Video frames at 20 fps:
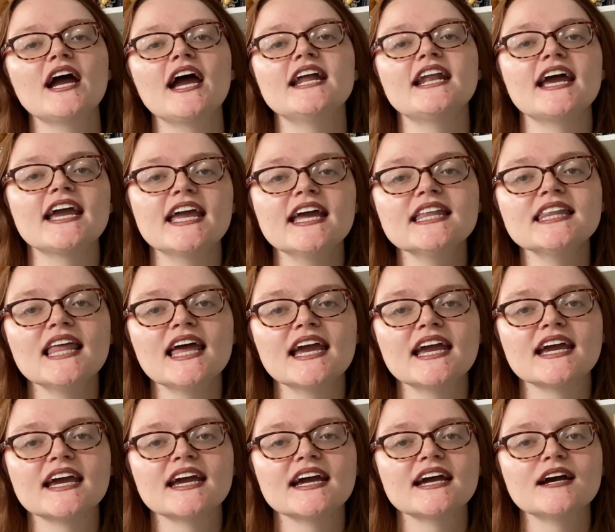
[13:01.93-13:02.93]
And I get
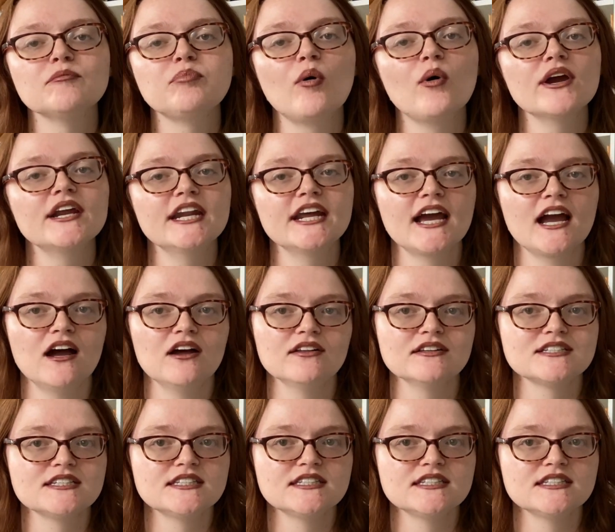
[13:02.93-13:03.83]
like pointing out